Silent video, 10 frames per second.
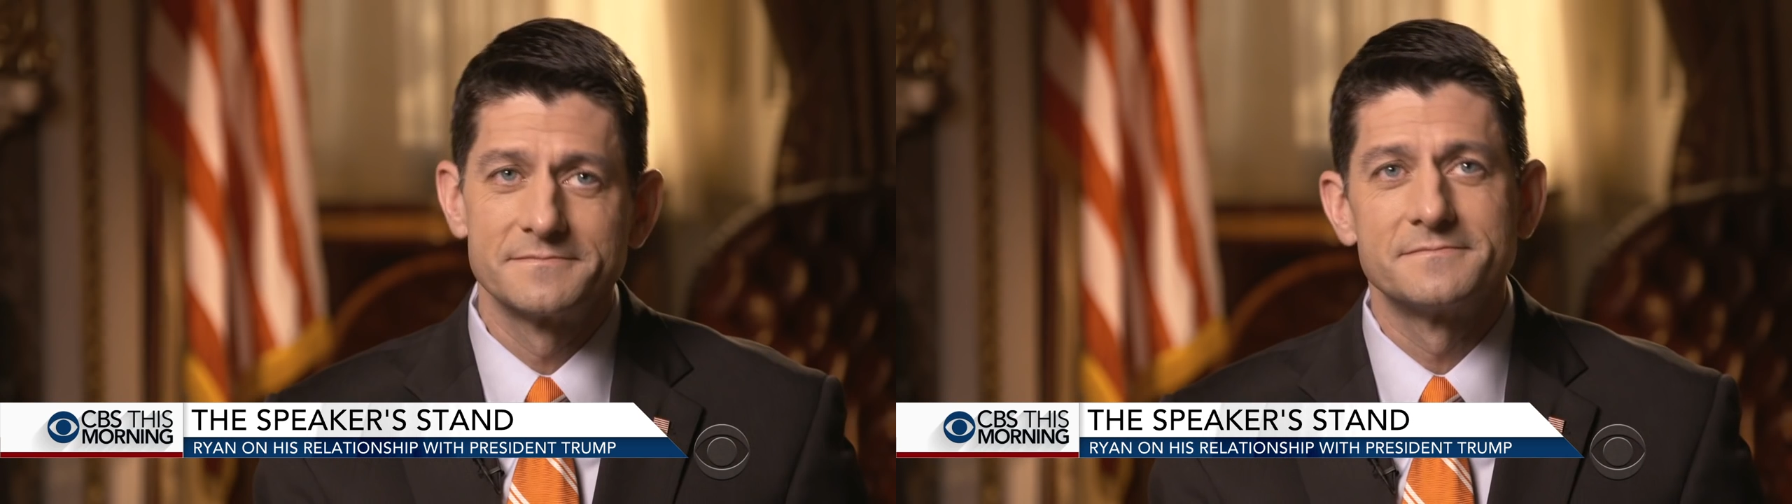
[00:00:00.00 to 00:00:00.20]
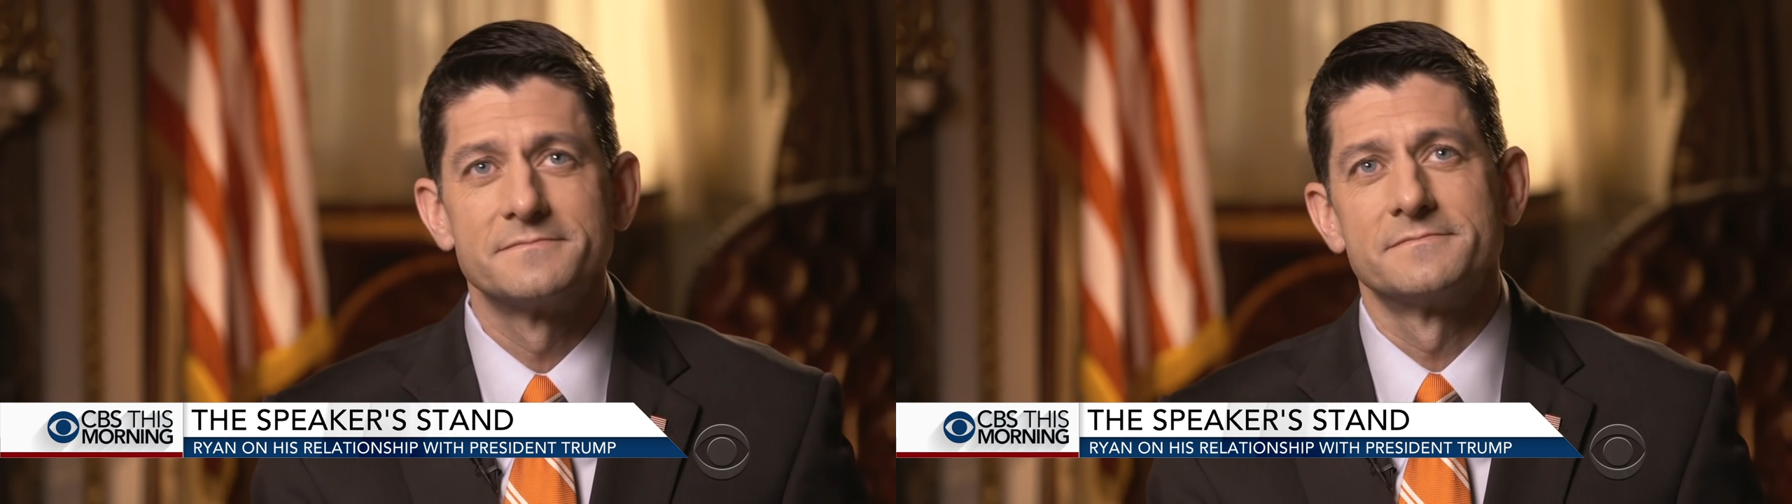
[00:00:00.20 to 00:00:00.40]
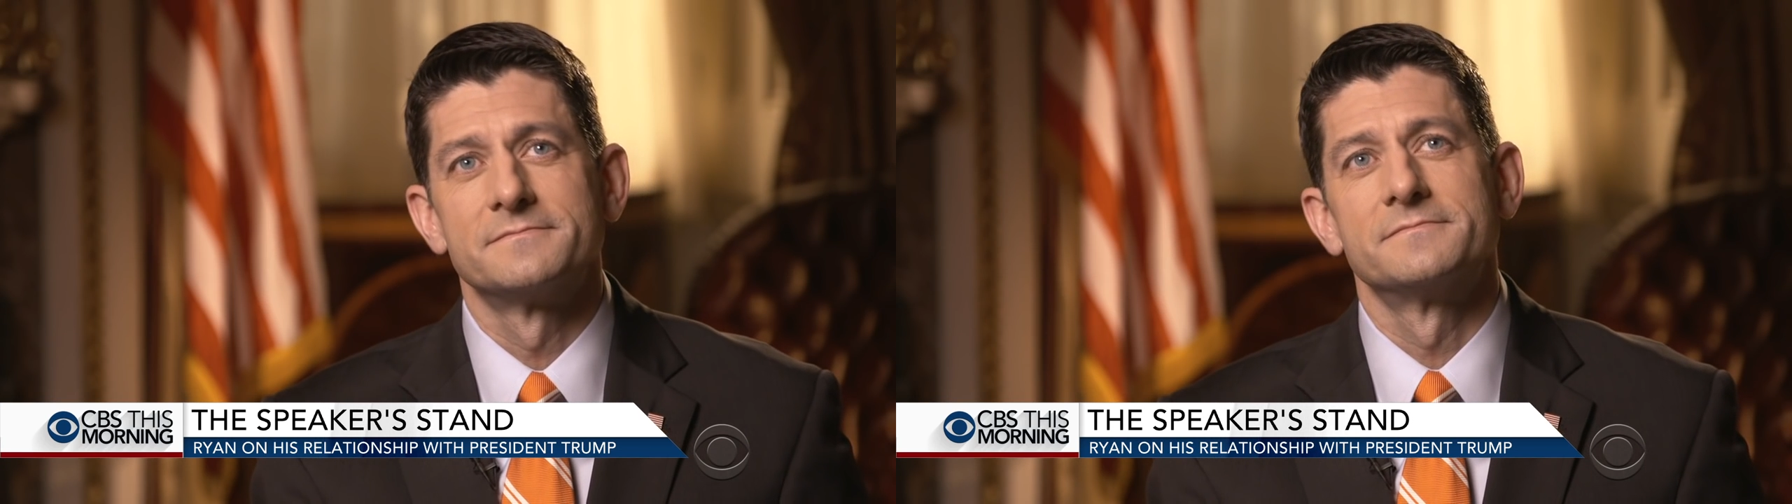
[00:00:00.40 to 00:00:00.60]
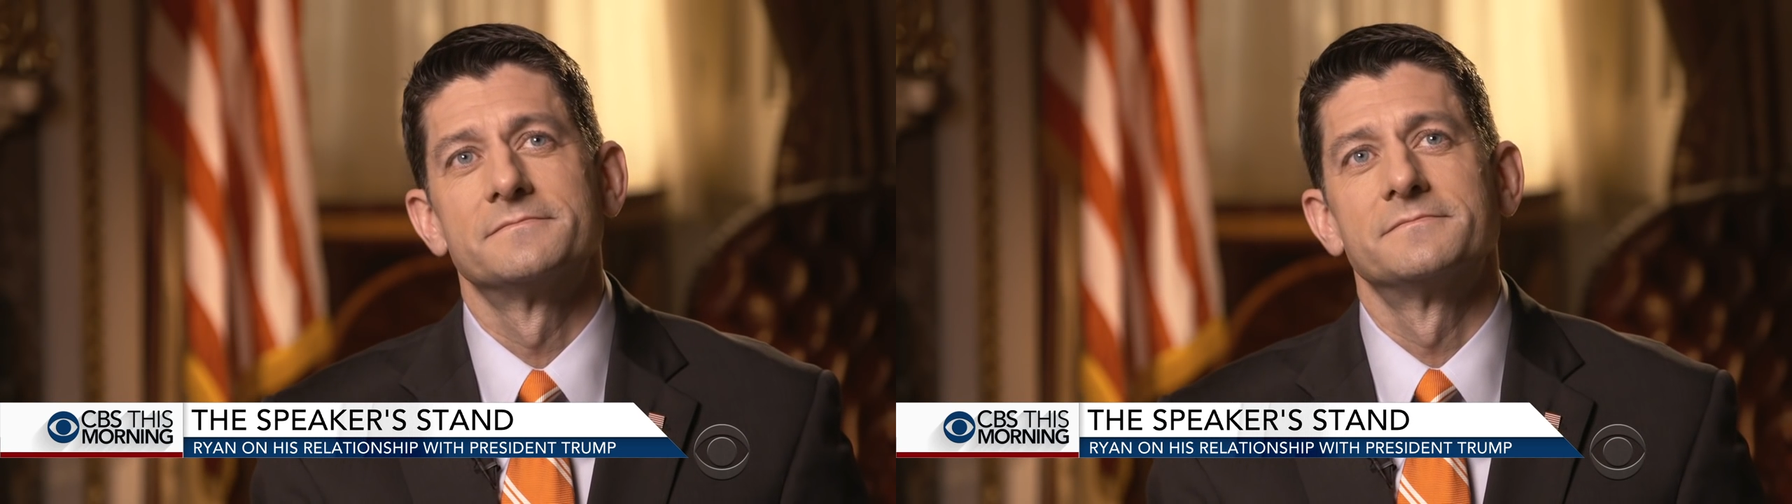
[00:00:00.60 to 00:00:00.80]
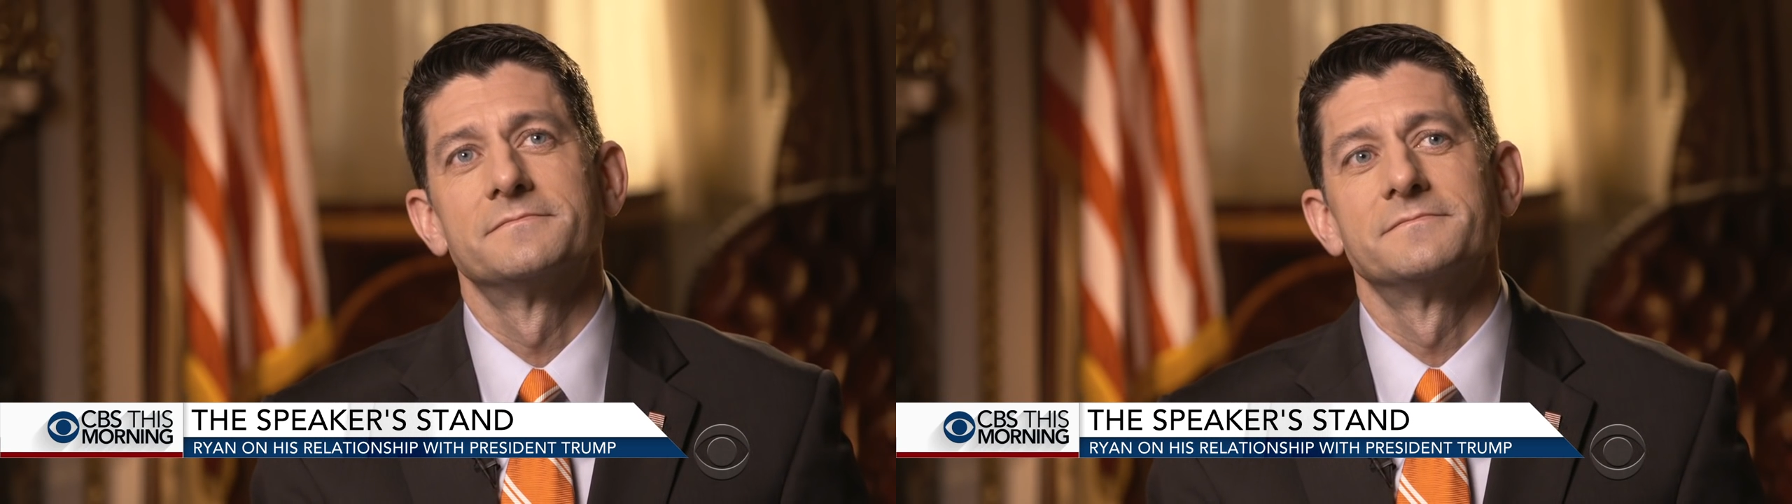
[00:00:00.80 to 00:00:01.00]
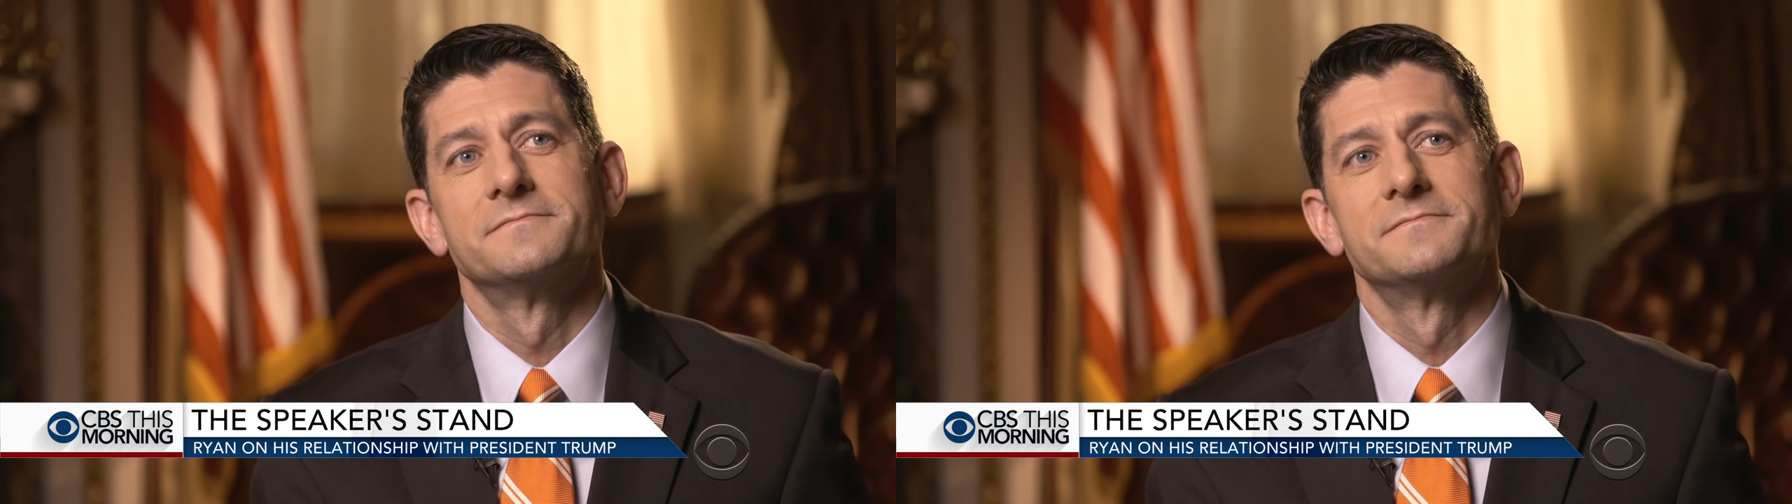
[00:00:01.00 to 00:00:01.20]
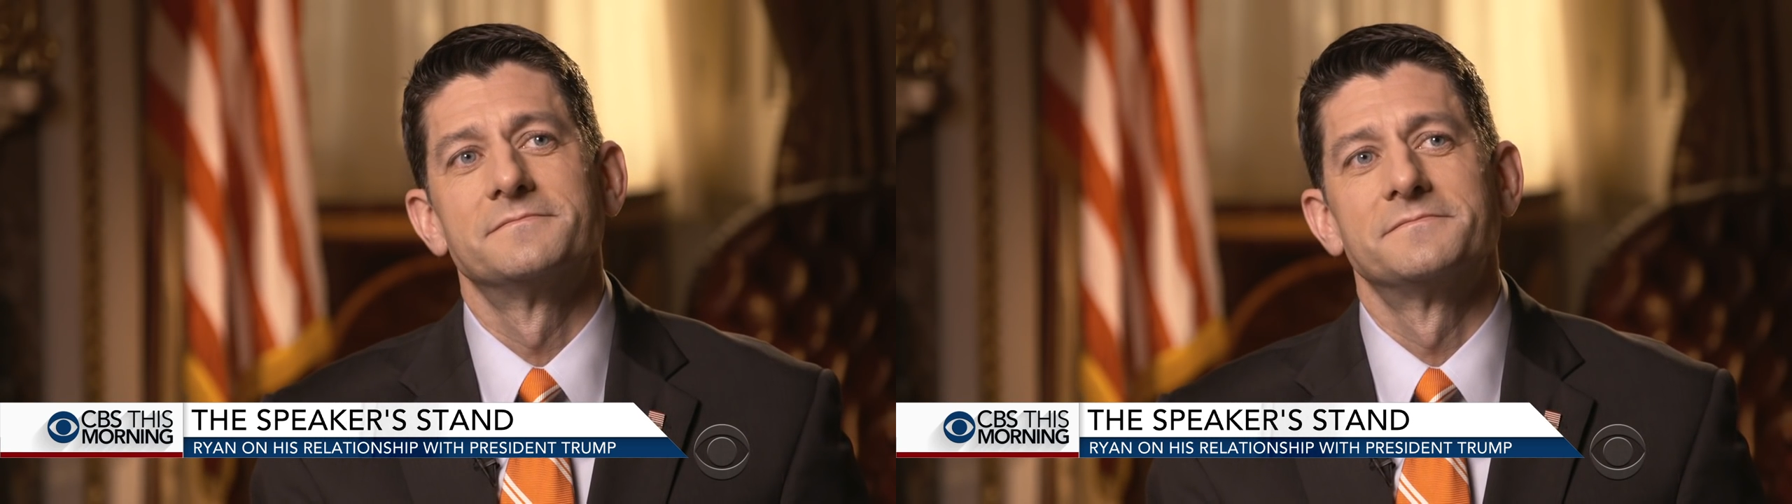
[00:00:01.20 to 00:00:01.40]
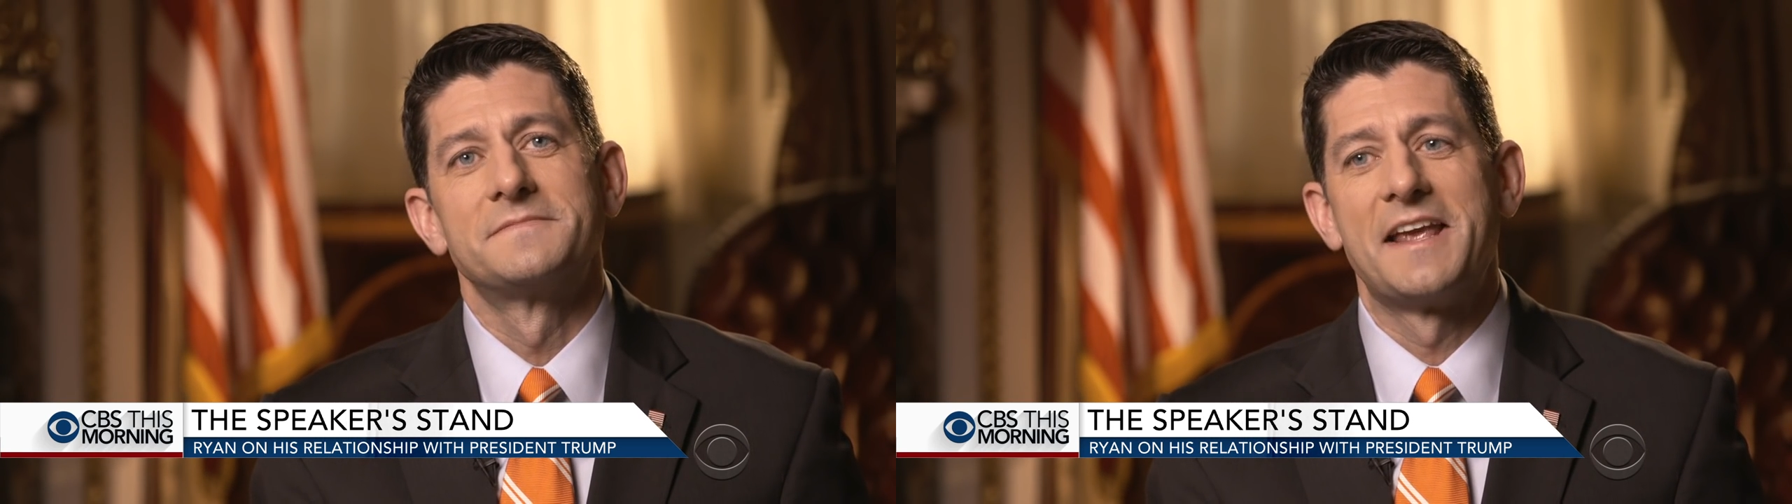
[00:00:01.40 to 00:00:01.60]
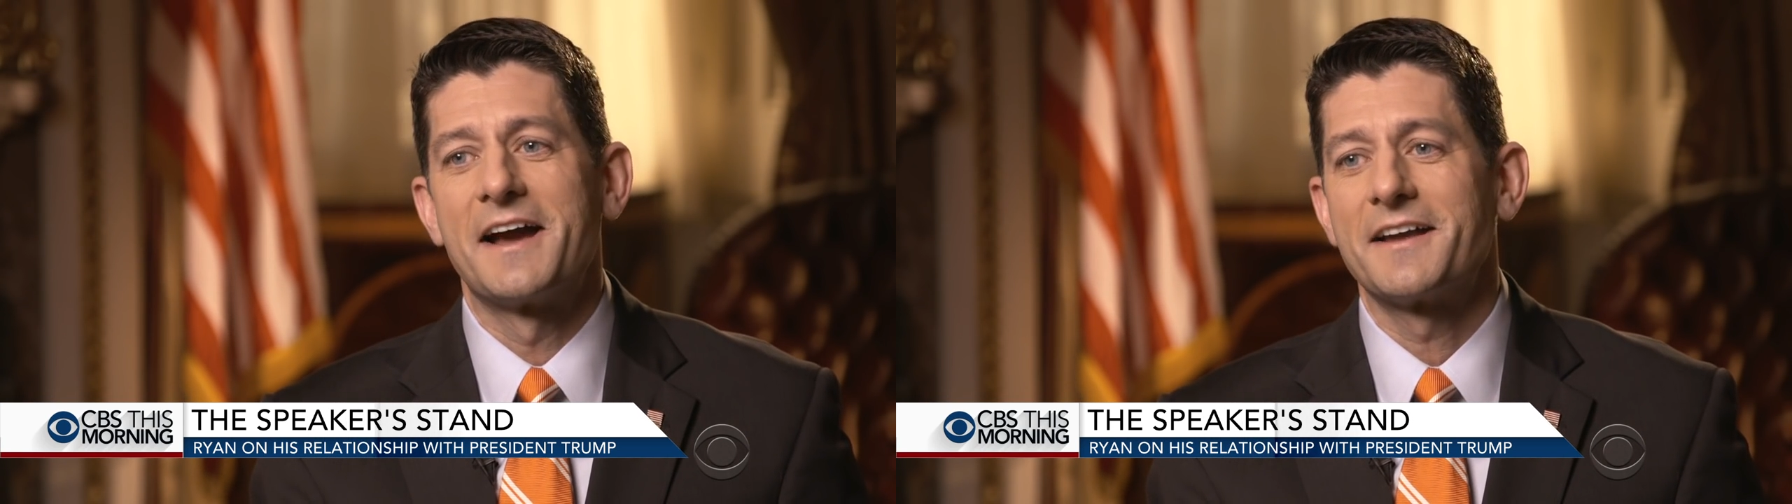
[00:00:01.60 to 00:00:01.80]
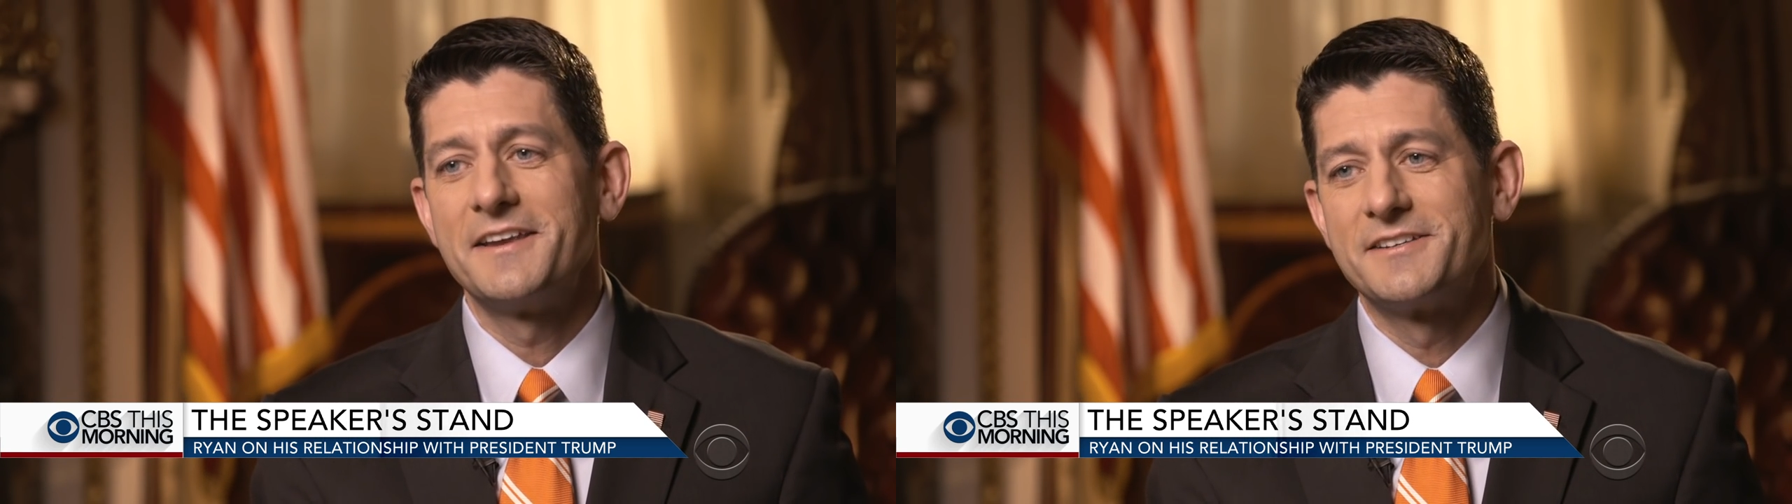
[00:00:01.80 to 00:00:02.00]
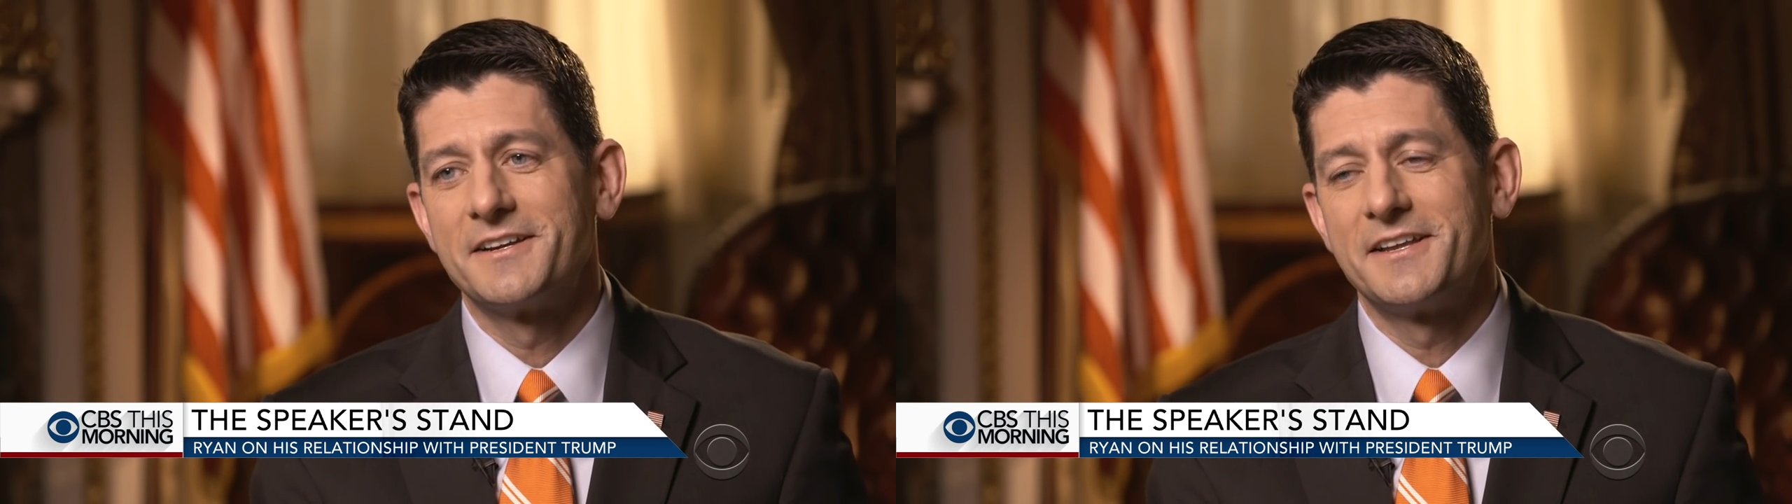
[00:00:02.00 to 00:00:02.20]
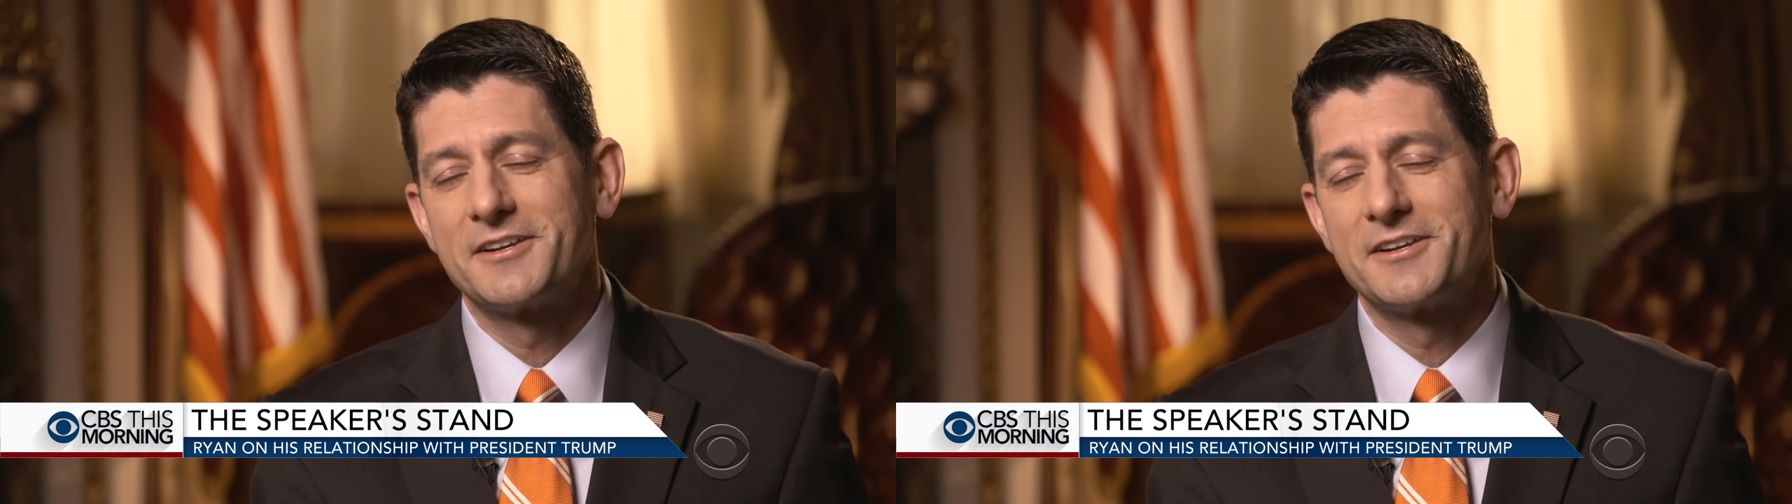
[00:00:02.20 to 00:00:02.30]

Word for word: a show on Fox where the anchors? Yeah, he did. He